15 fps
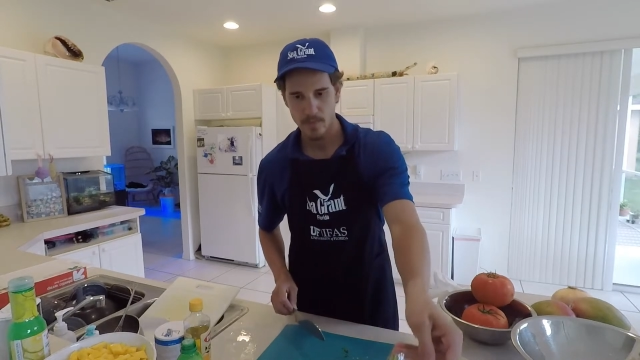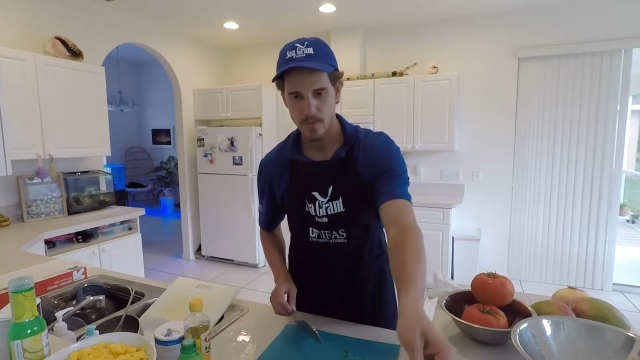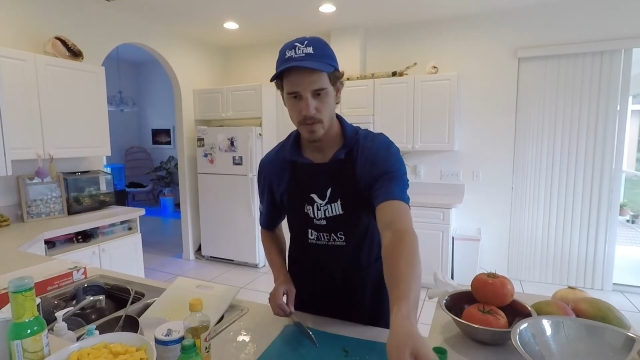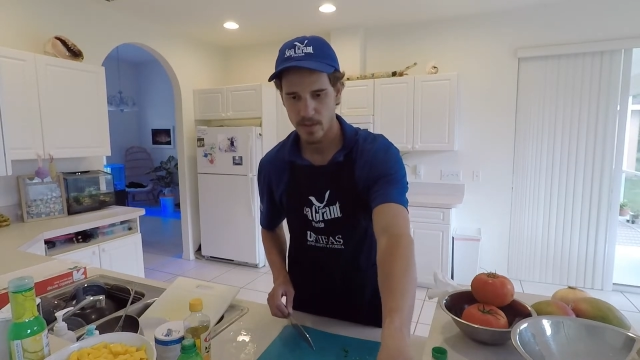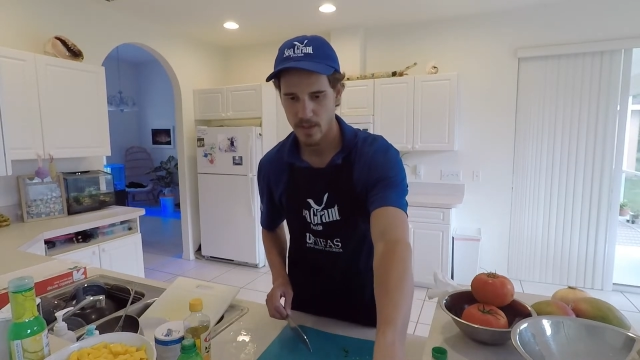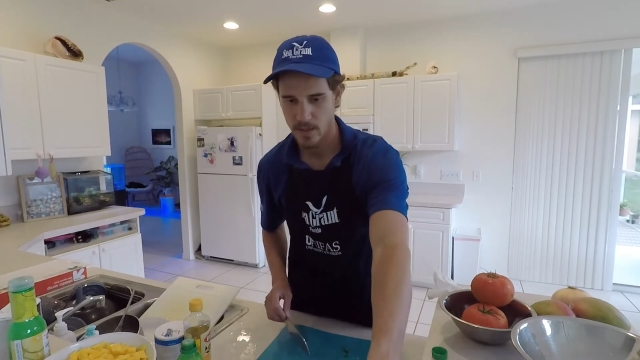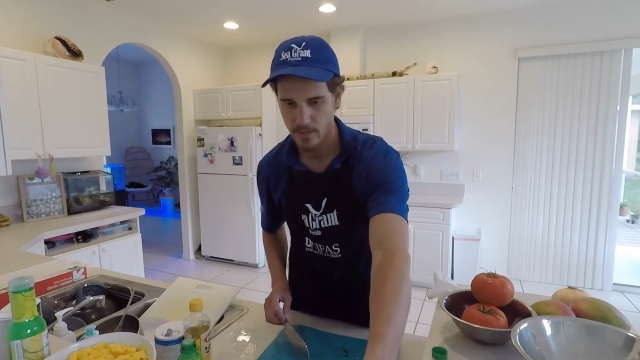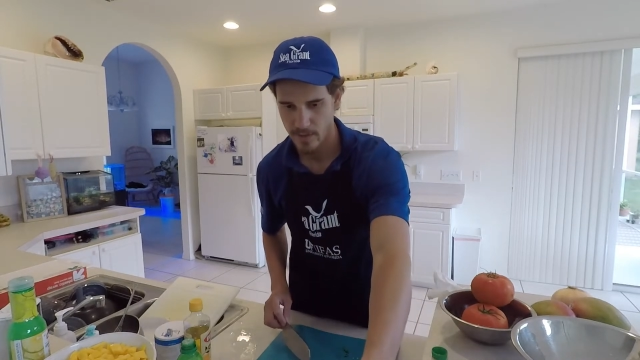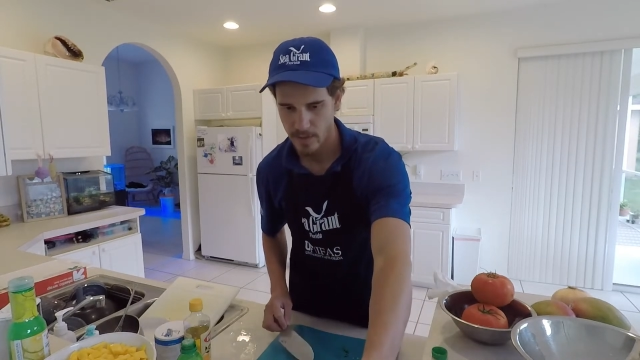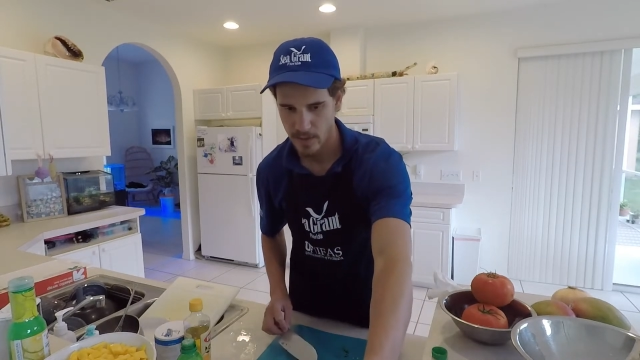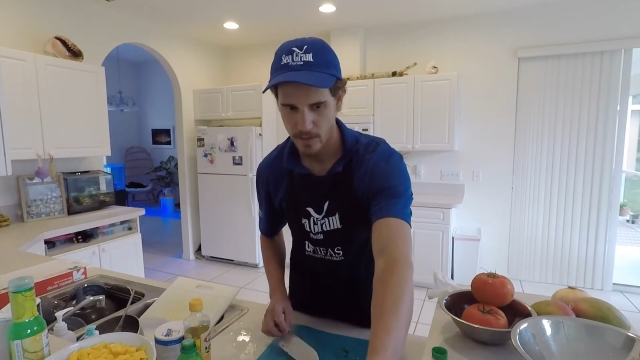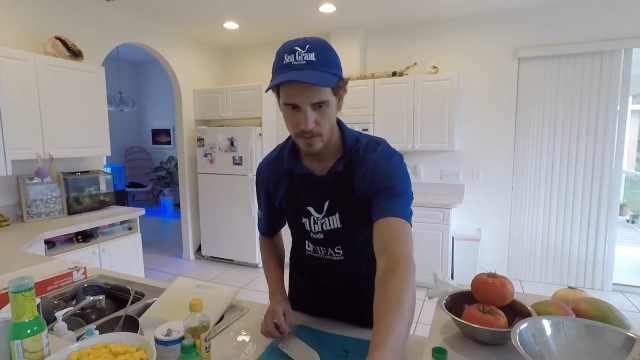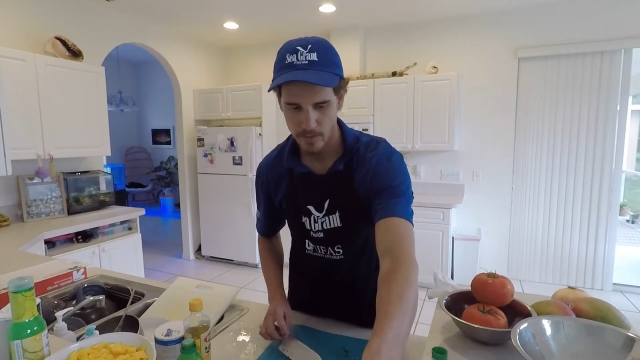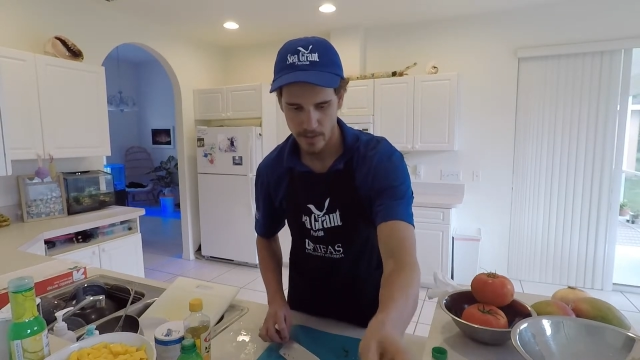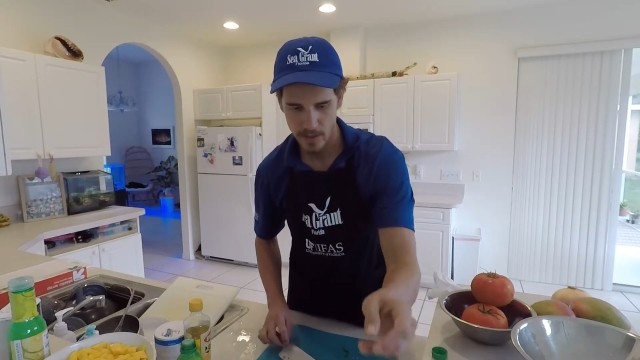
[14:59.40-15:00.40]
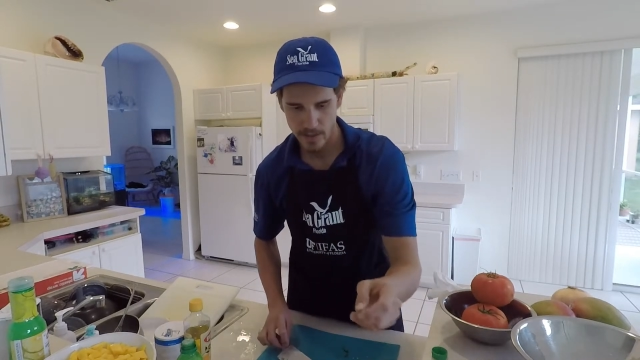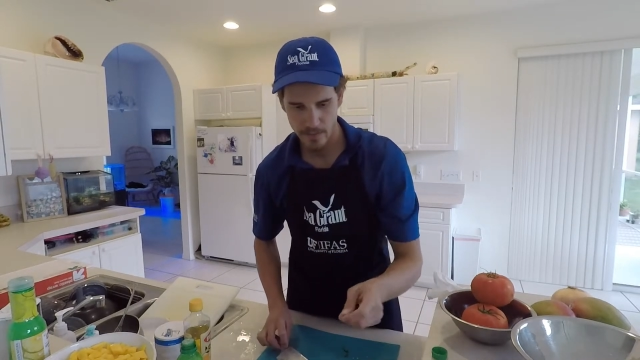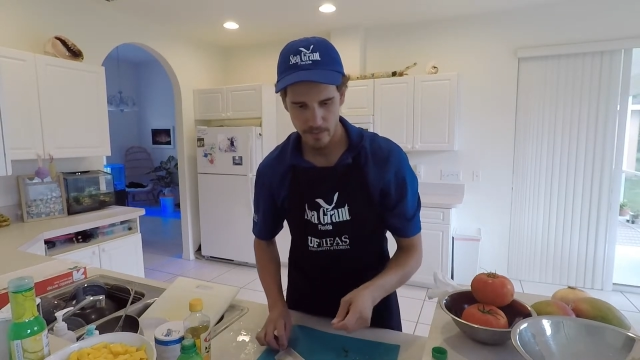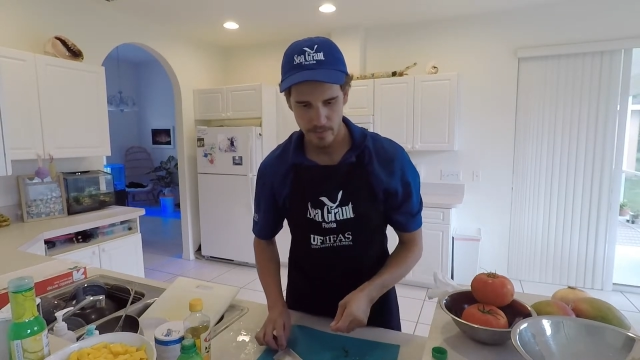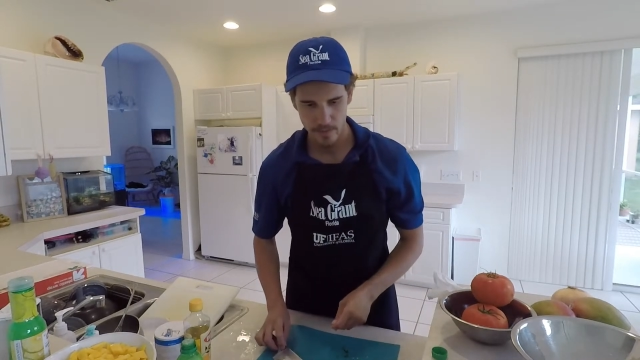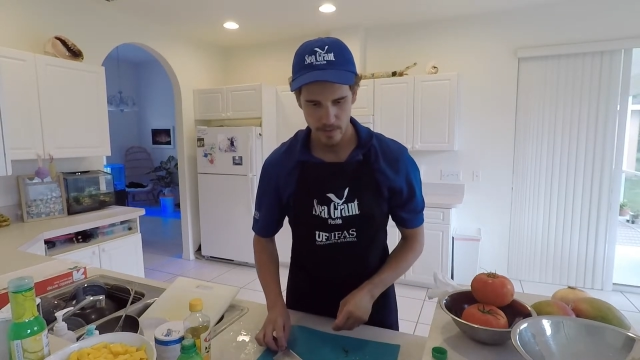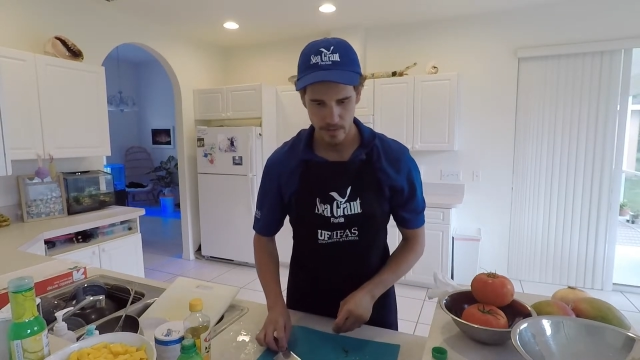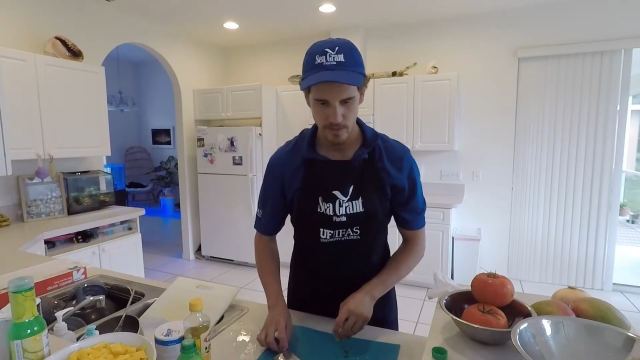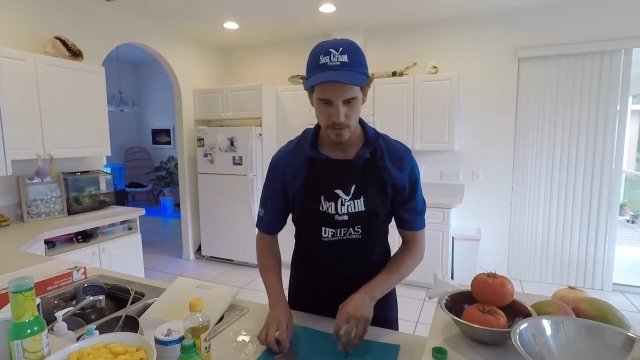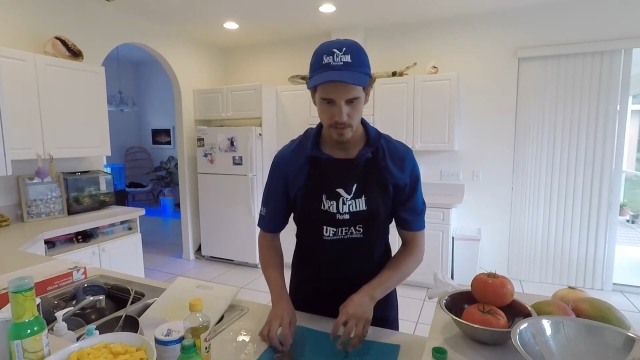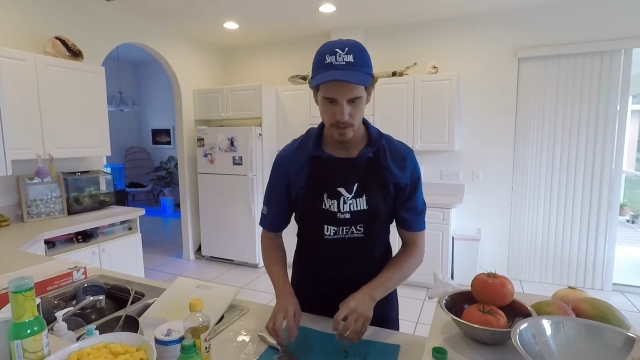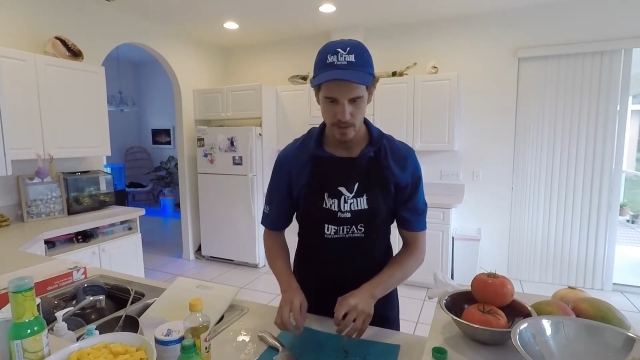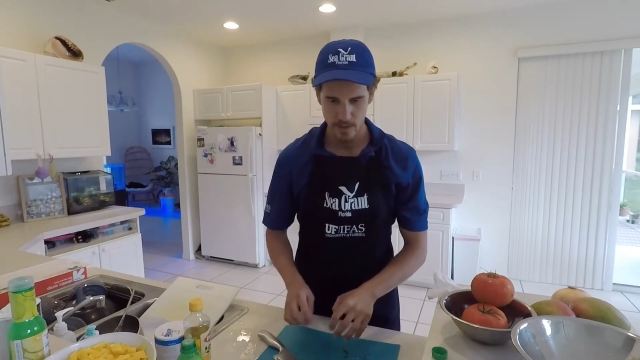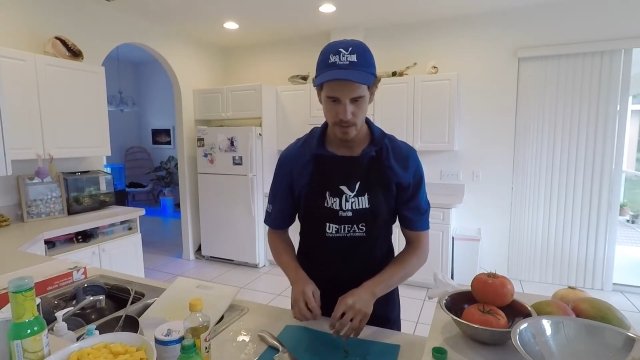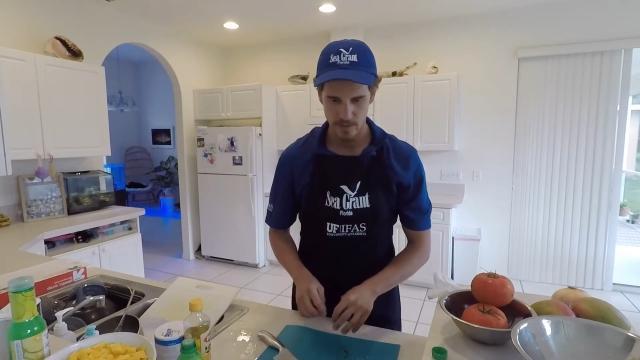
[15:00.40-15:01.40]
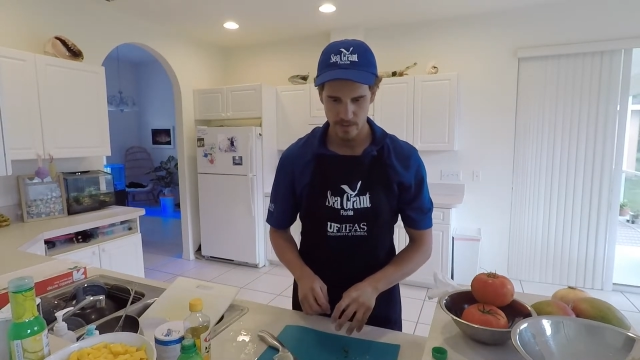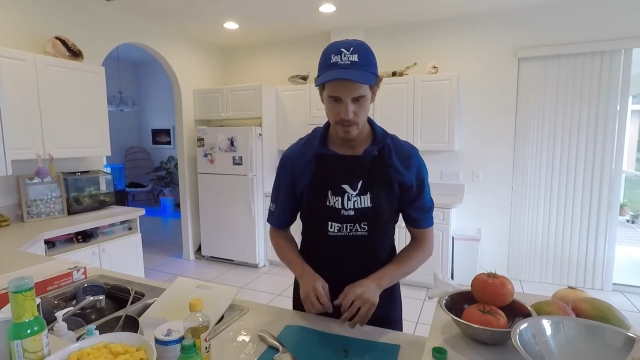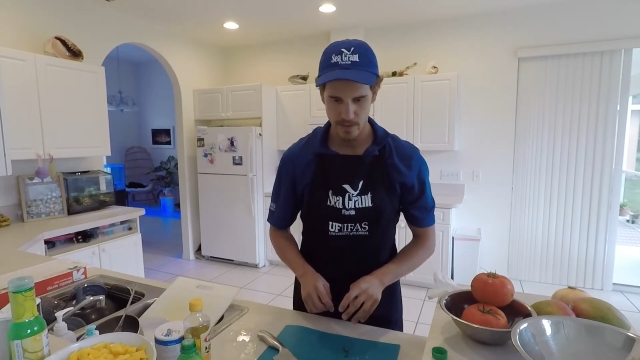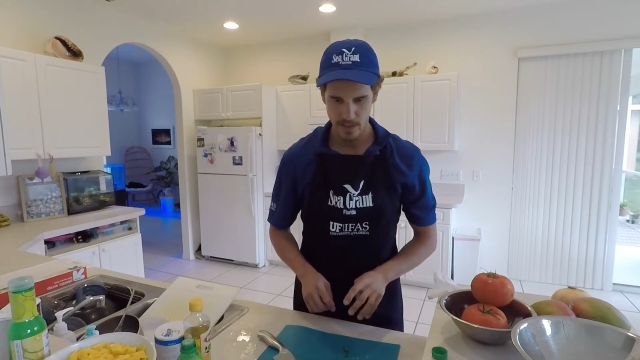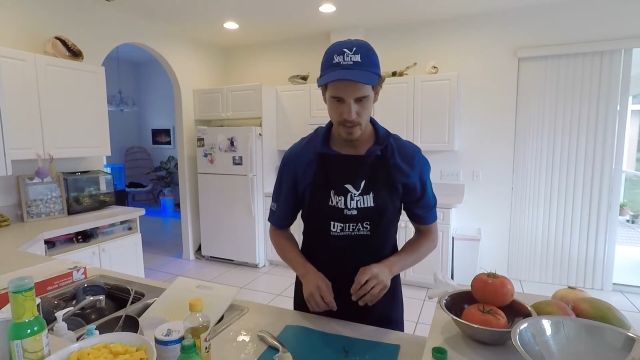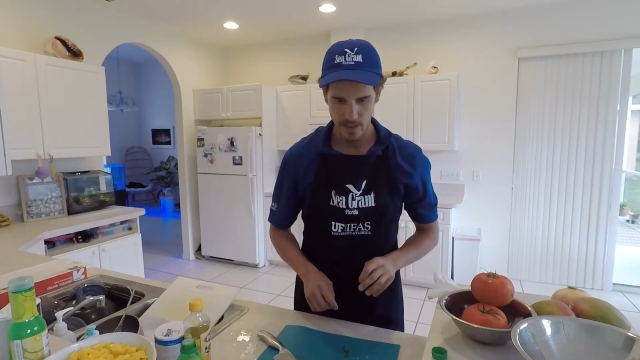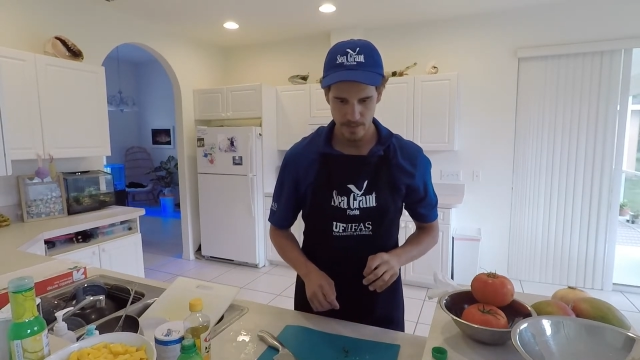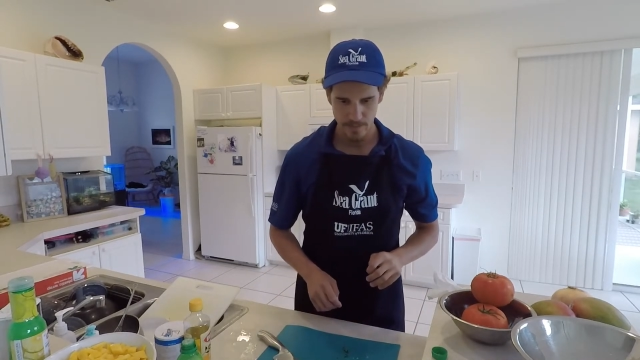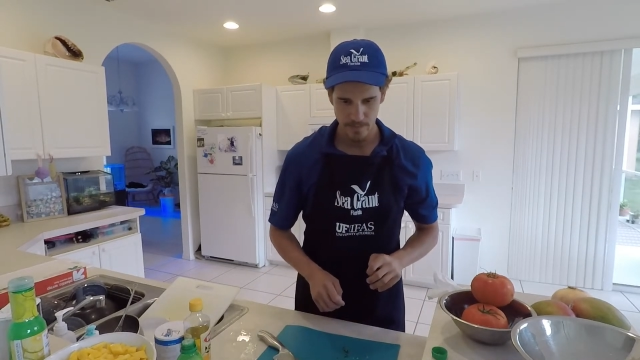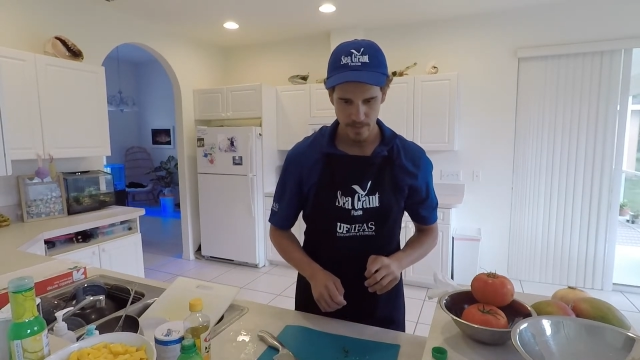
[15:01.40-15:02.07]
I have that ready for us right over there.